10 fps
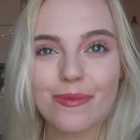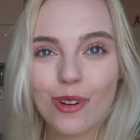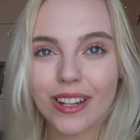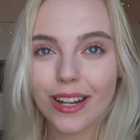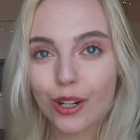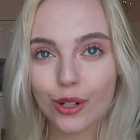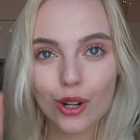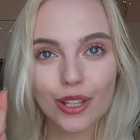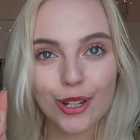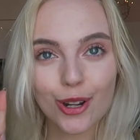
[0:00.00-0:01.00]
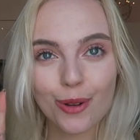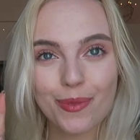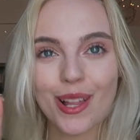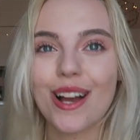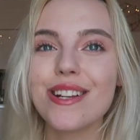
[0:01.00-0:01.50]
this is more like a girly girl
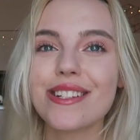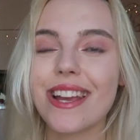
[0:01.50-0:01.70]
blush,